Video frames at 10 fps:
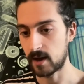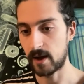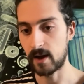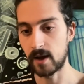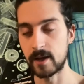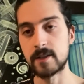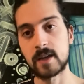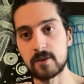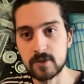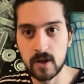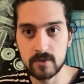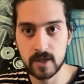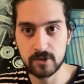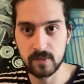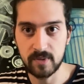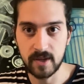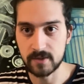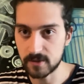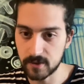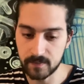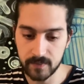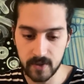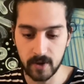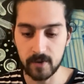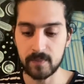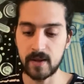and it's how the song is actually played, so, you know,